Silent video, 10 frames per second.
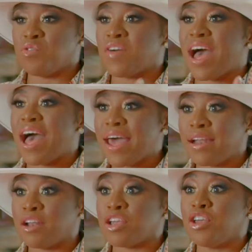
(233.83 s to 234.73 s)
you've had
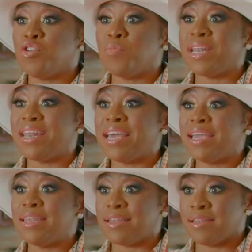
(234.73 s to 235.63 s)
and
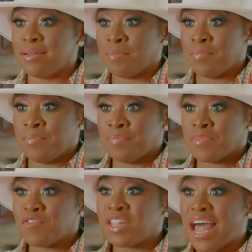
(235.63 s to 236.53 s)
accumulated
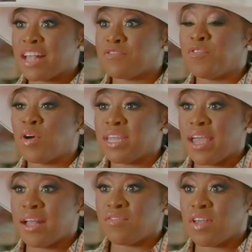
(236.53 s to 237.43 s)
for the last 40
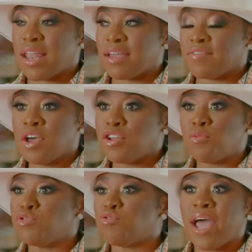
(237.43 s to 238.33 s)
years of your life.
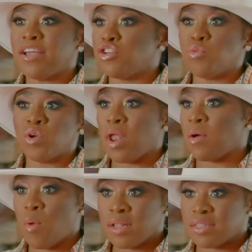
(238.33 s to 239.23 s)
Don't try and do it all
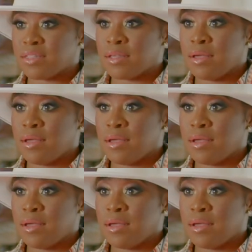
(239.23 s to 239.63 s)
at once.